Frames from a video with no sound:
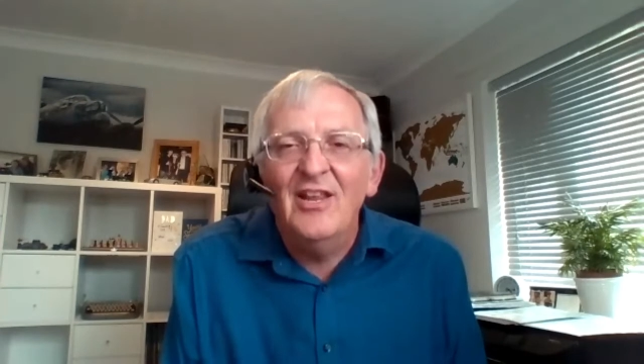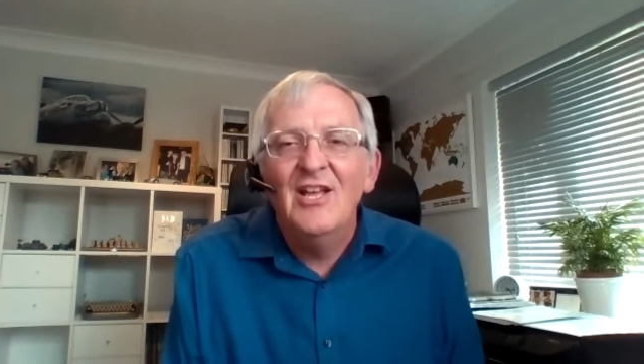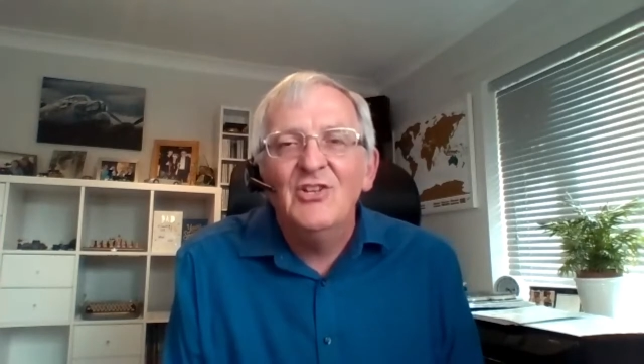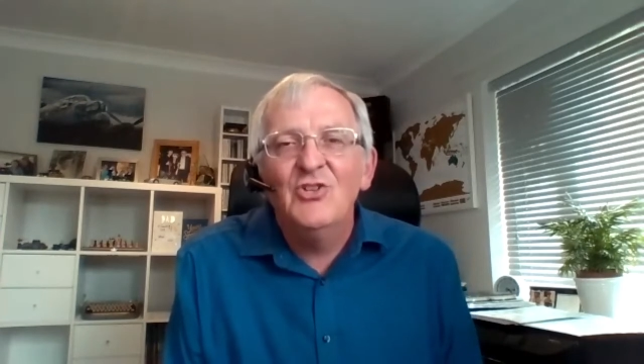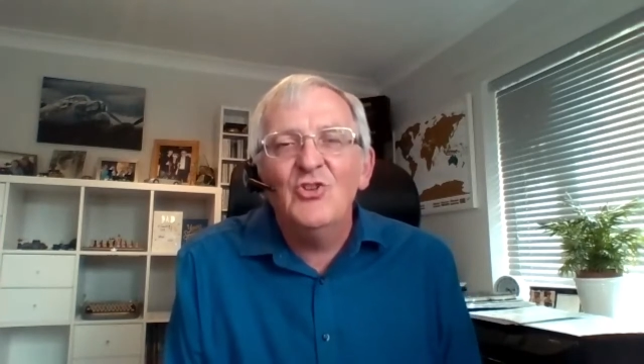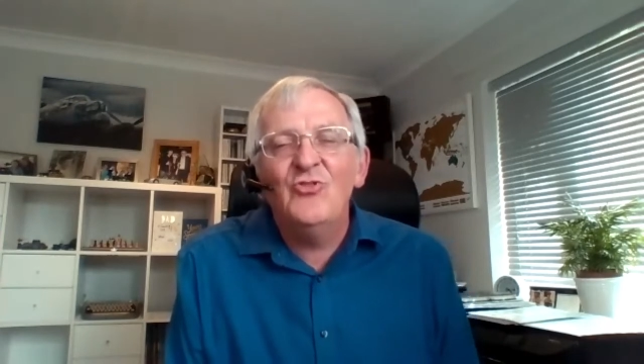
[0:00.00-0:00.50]

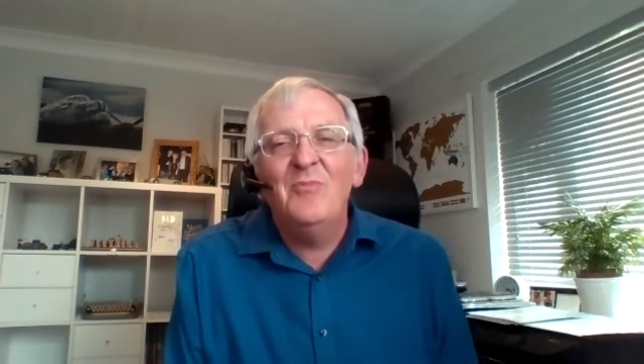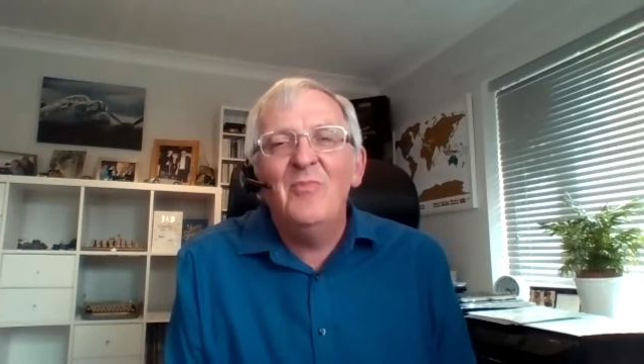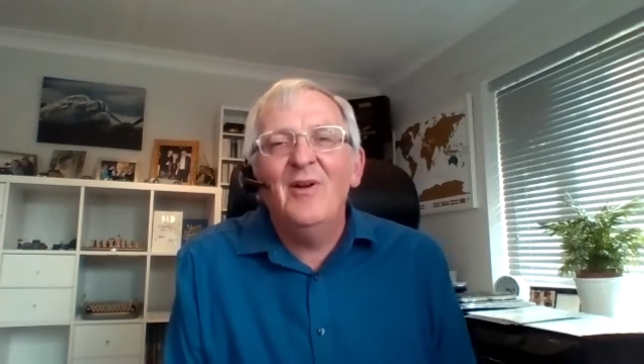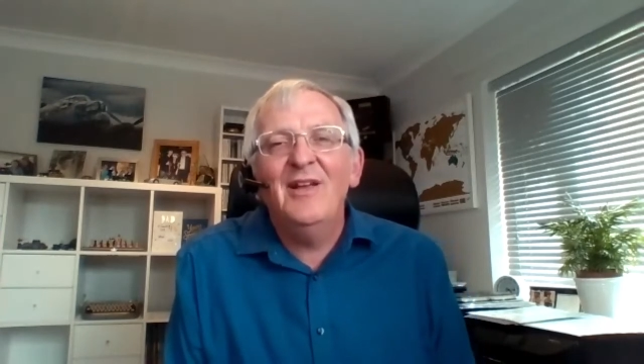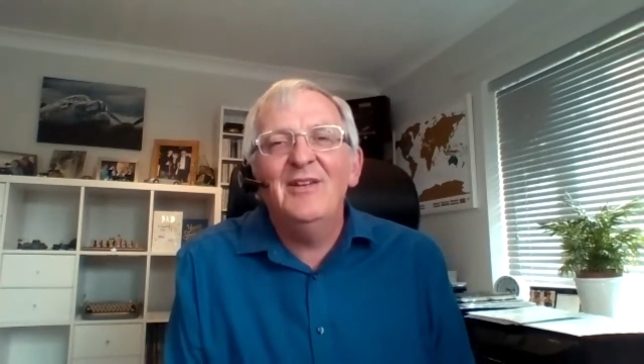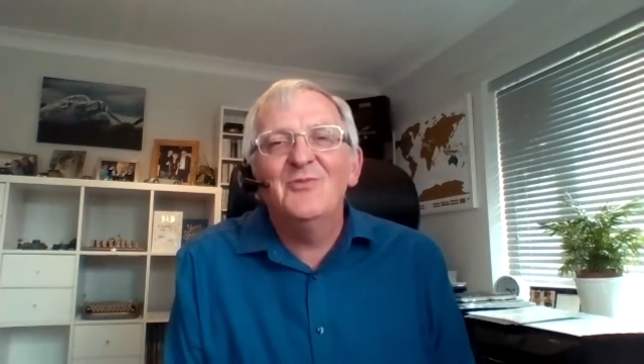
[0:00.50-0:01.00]
Just
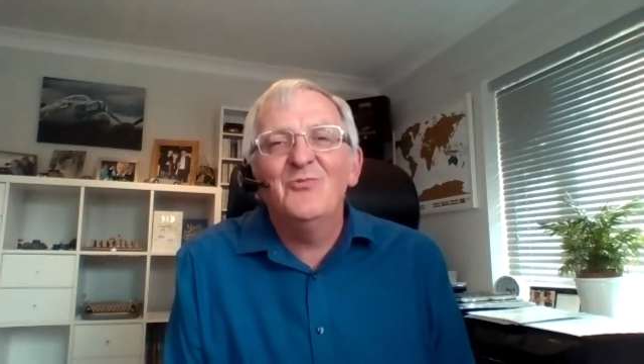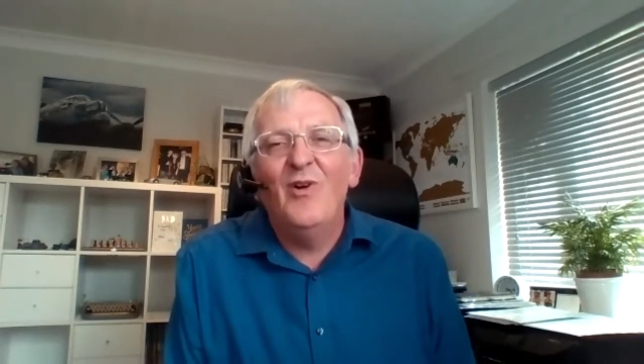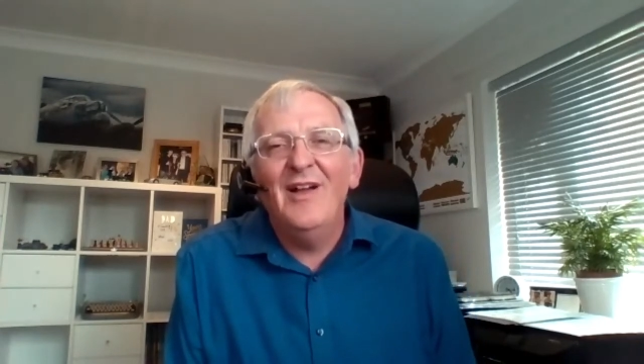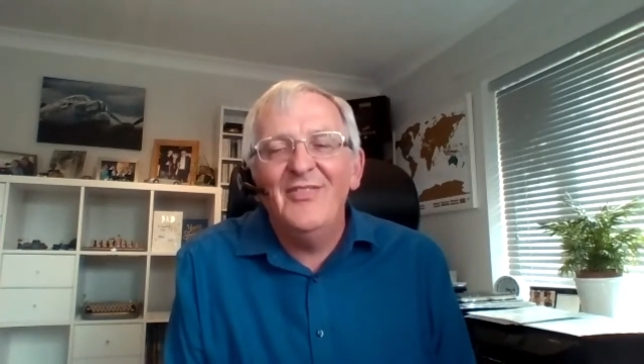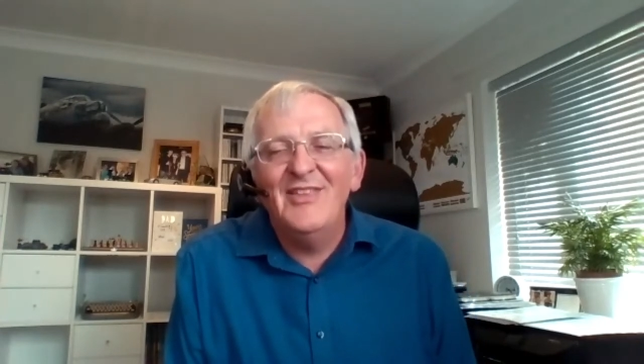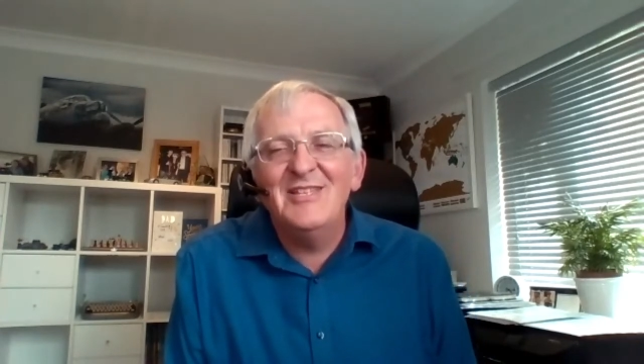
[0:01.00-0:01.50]
remind us why
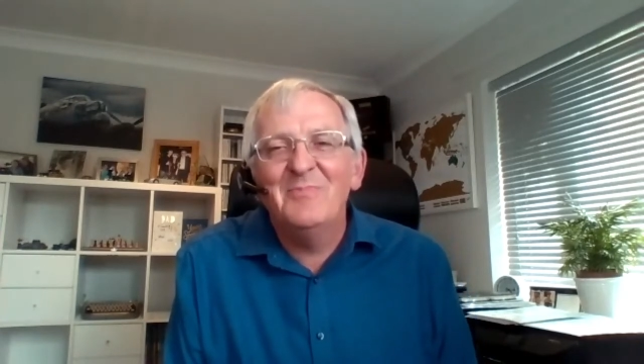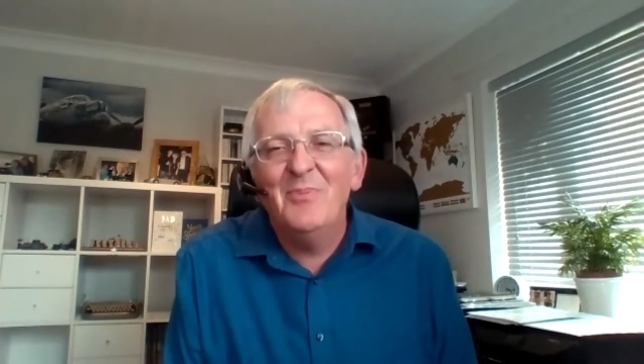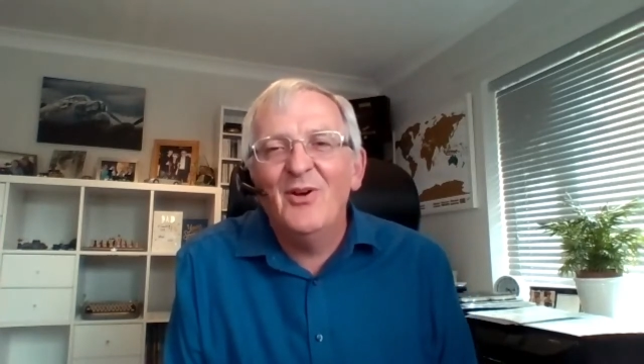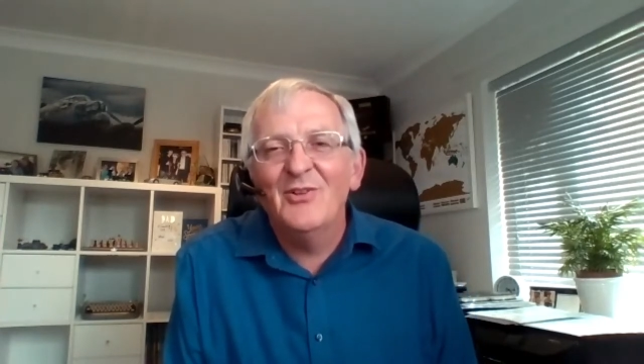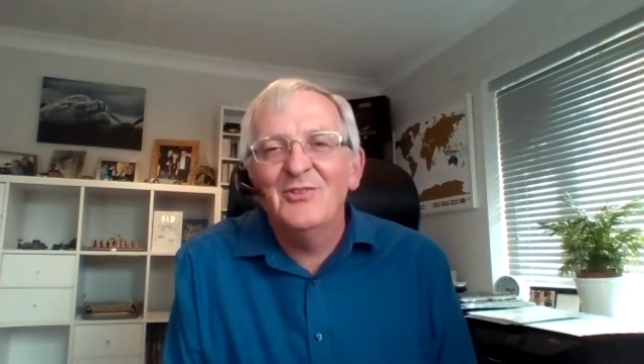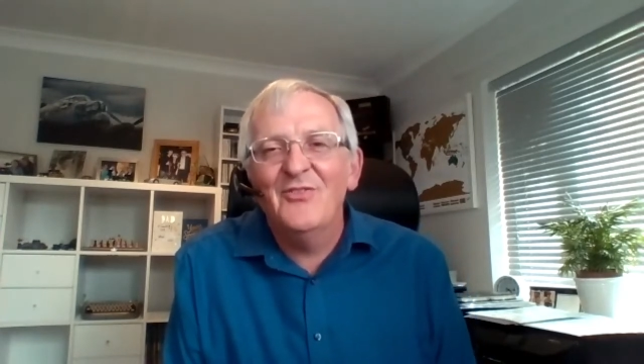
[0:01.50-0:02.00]
this
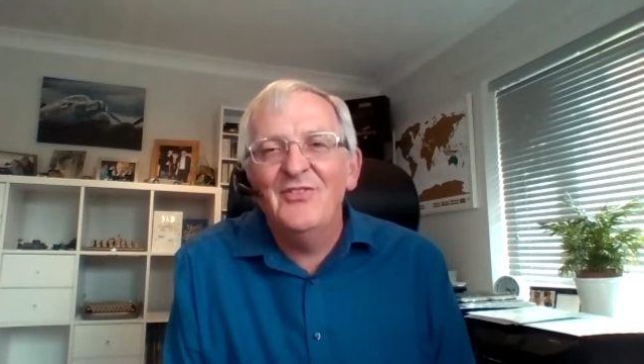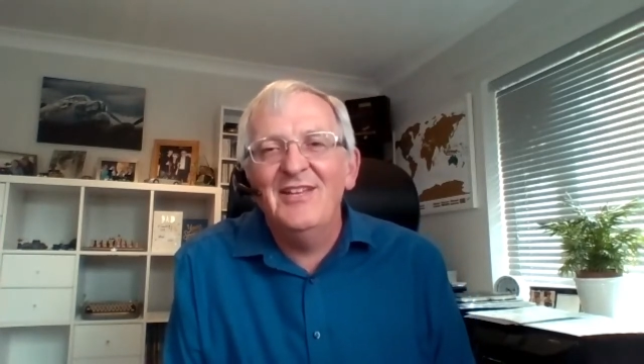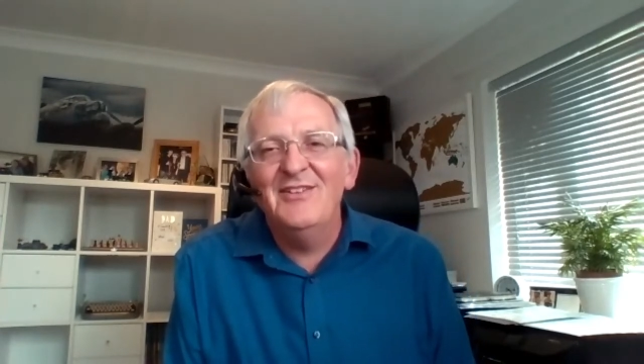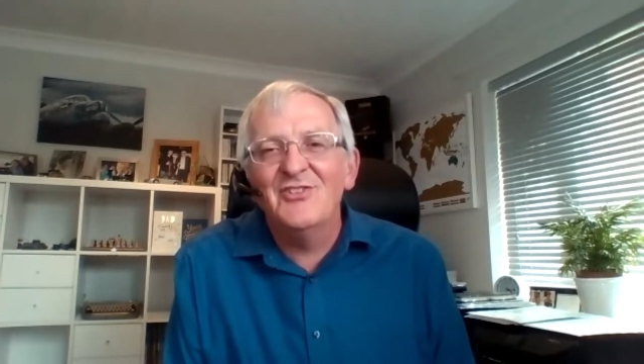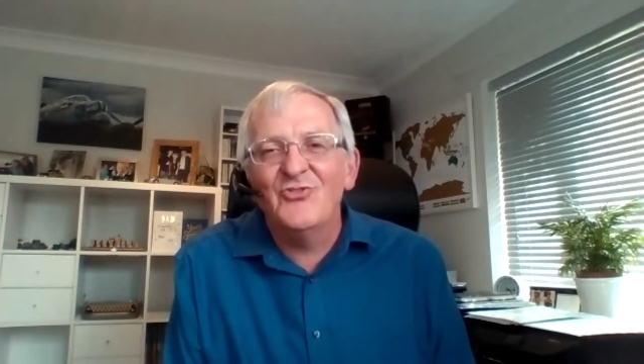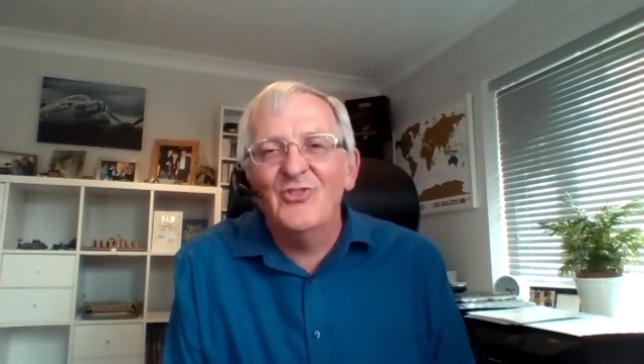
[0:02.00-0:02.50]
part of the
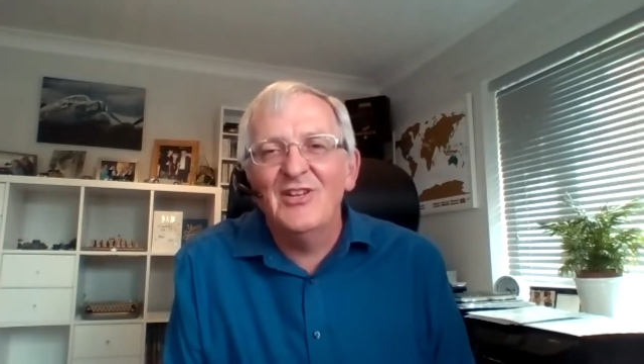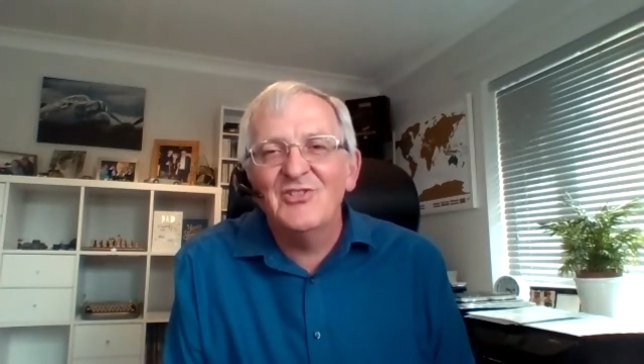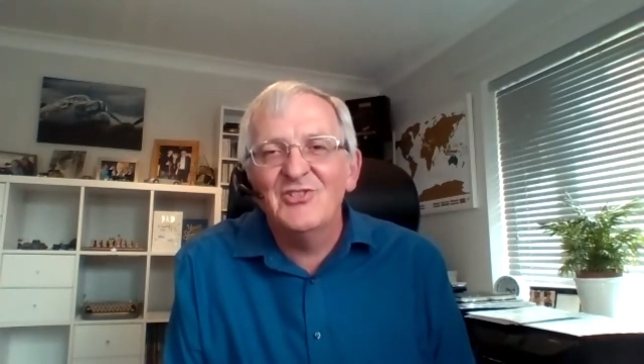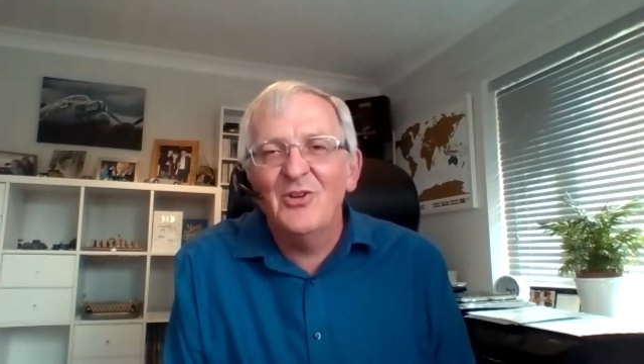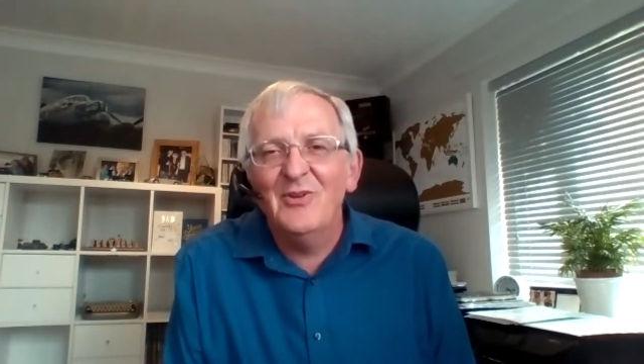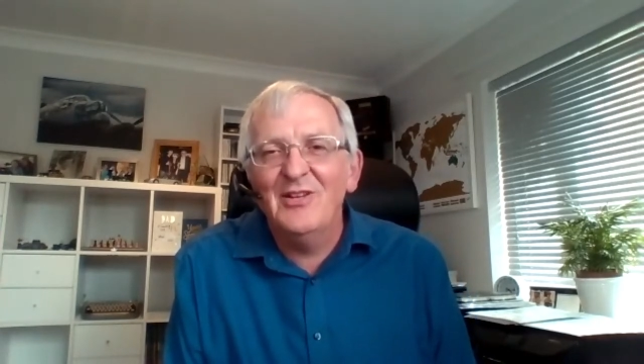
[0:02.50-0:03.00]
industry is
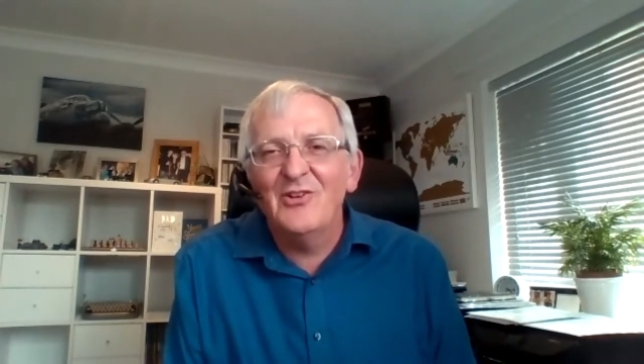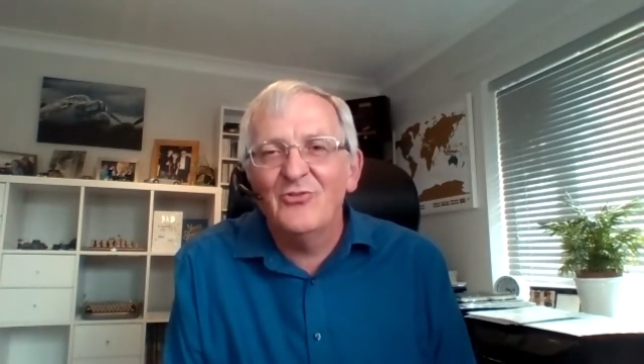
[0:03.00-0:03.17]
so,